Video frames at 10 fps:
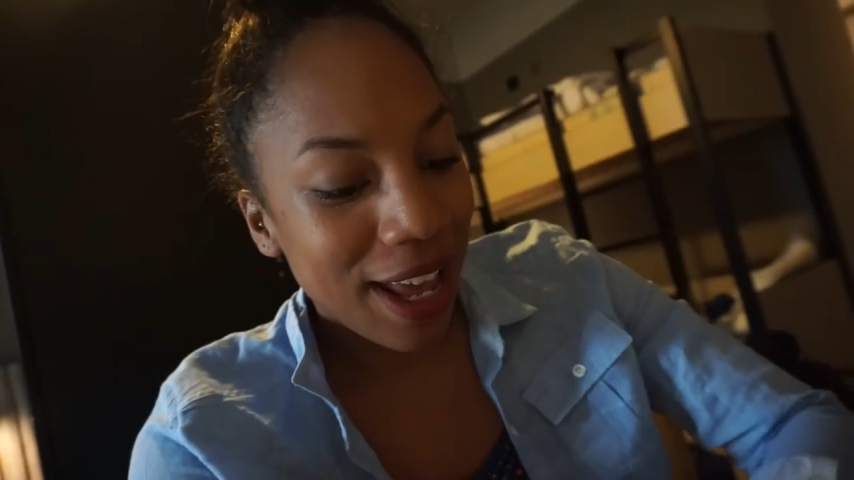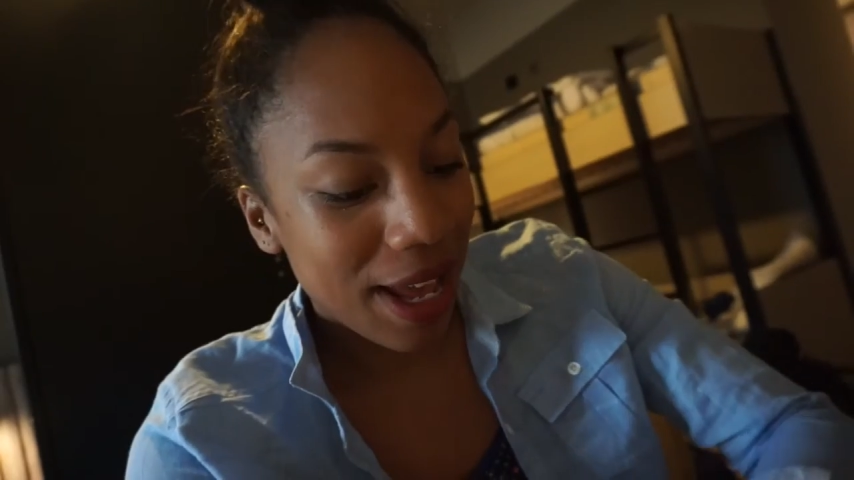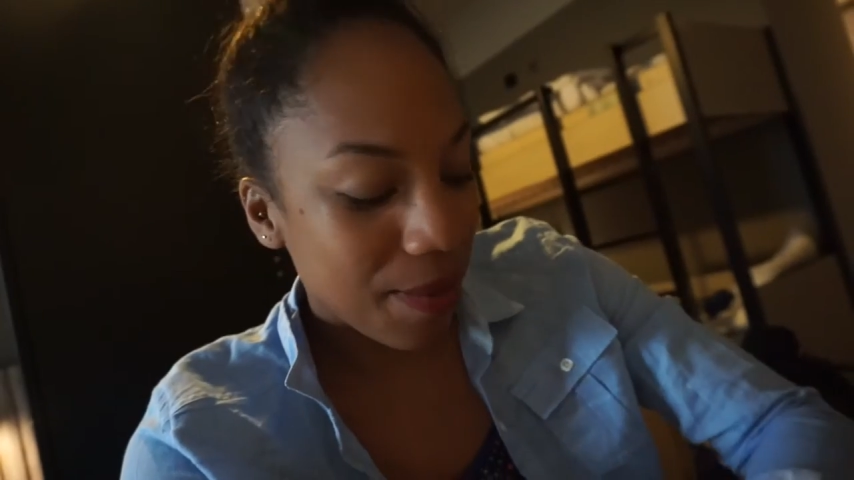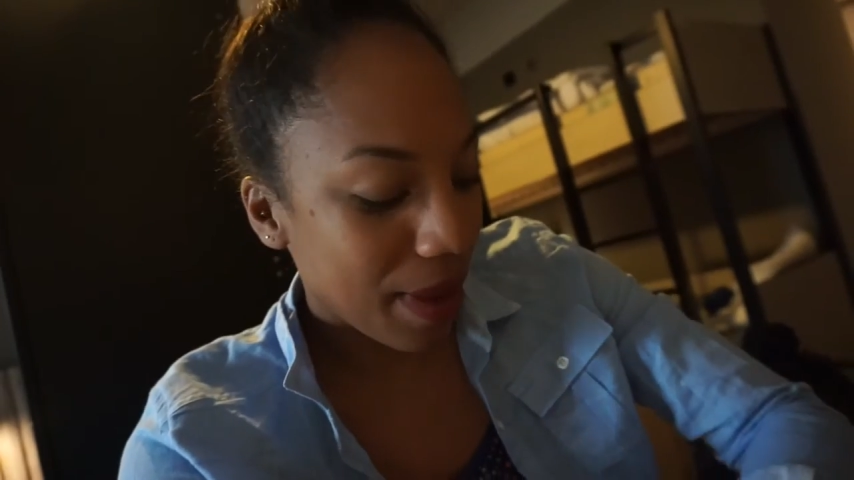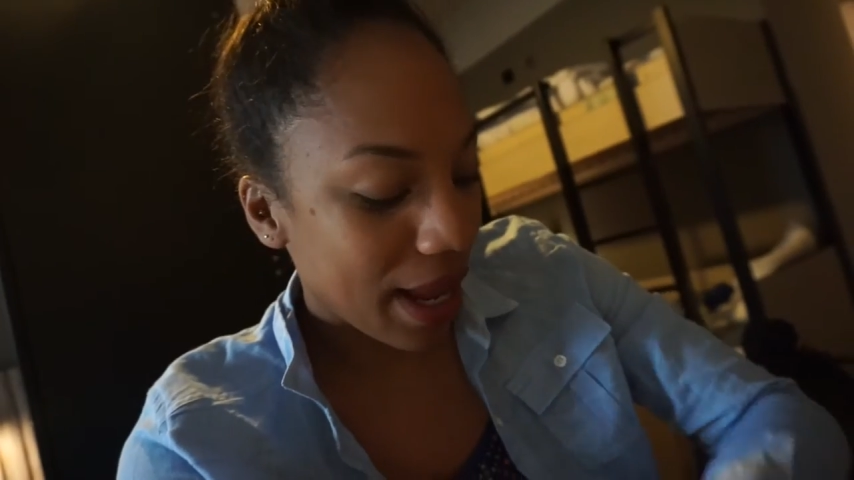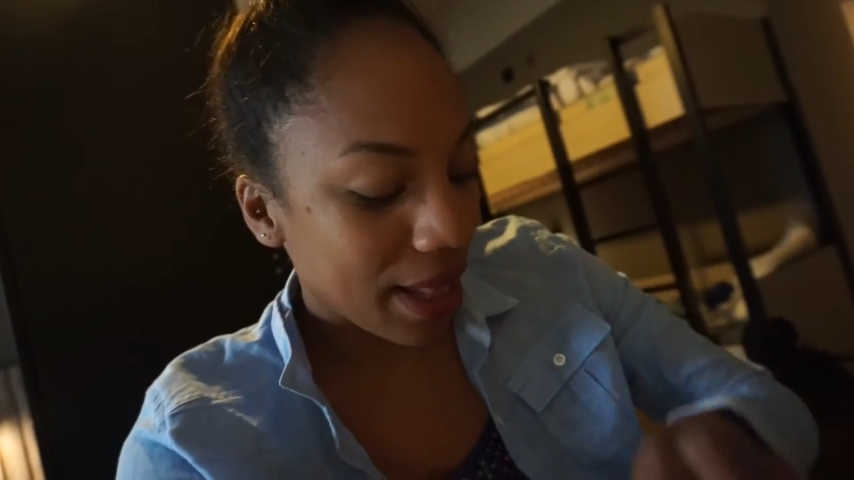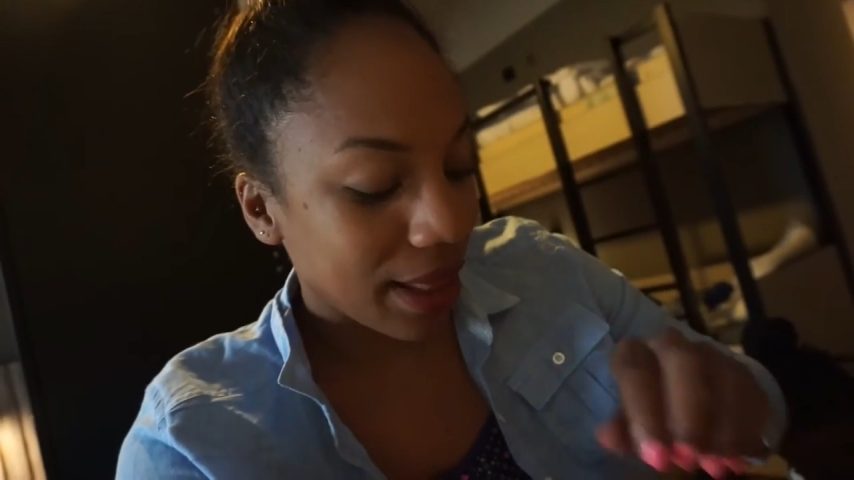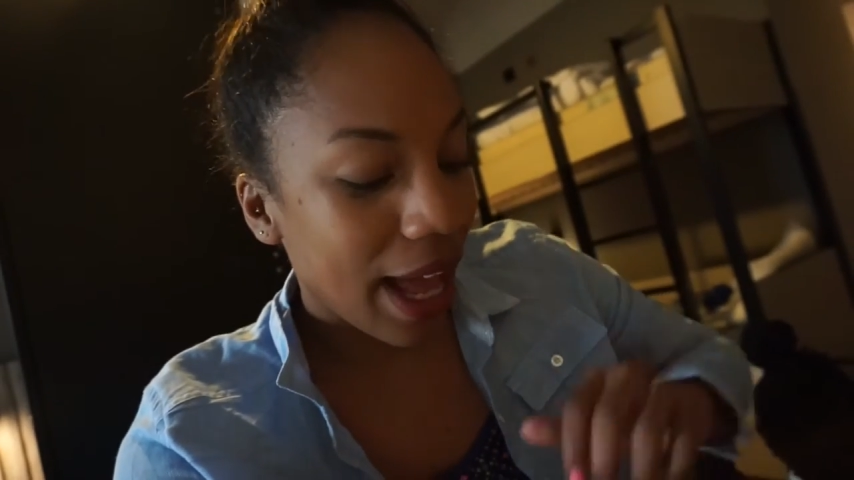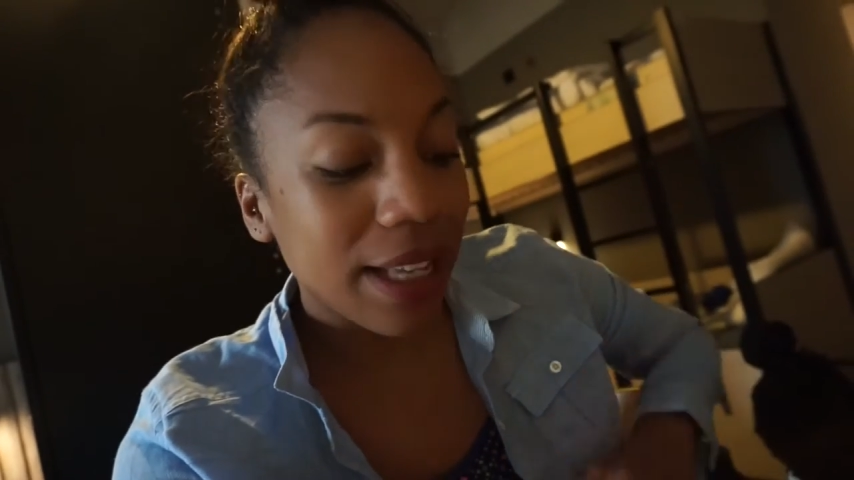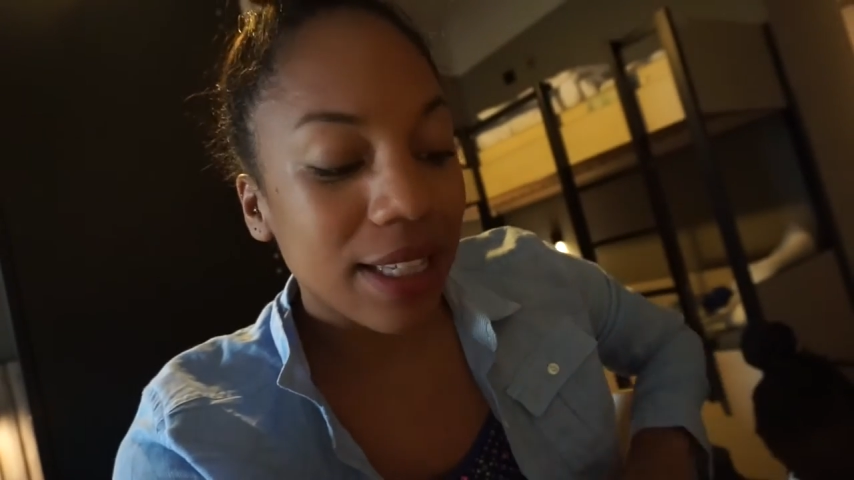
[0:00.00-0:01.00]
And my
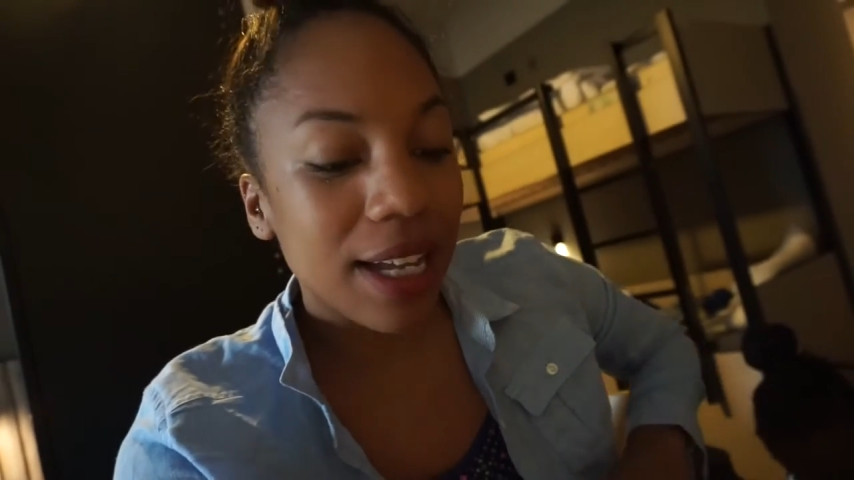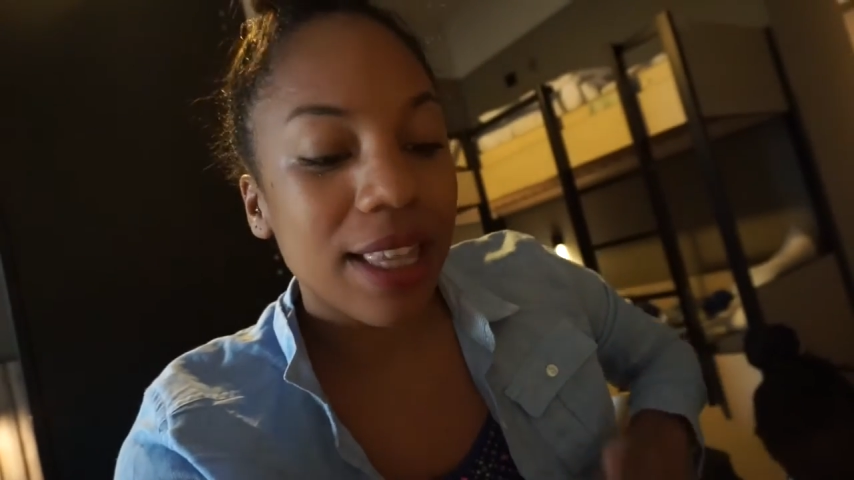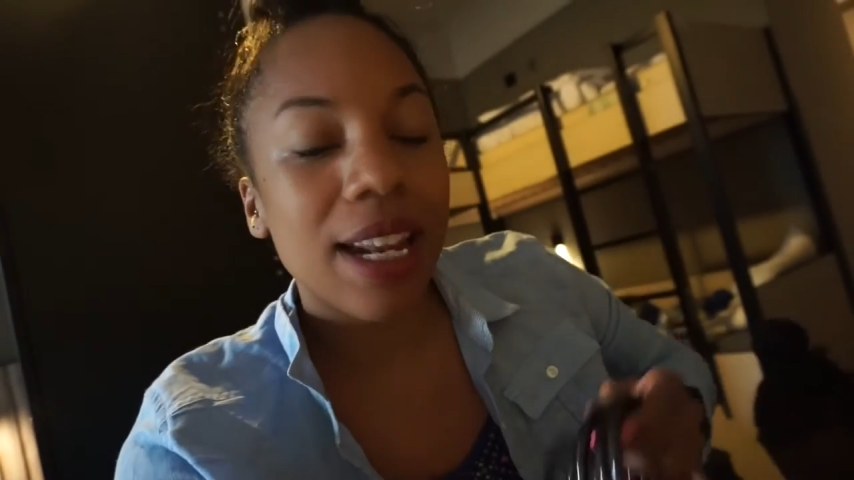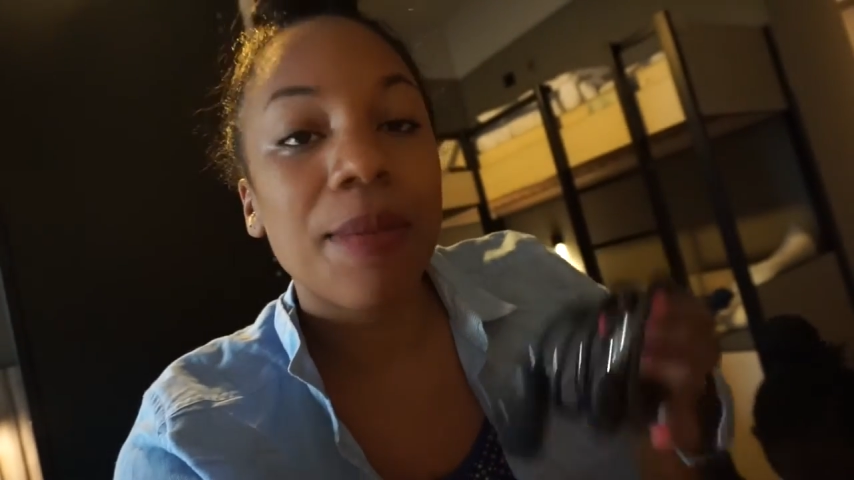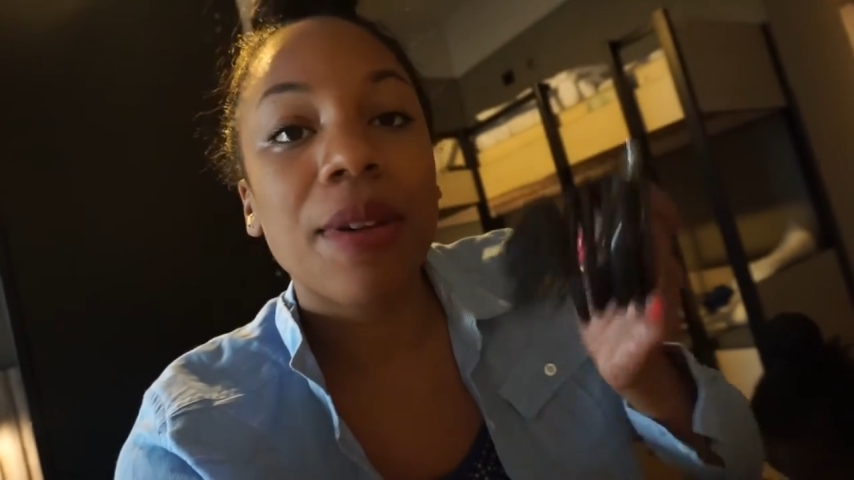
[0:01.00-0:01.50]
last lock that I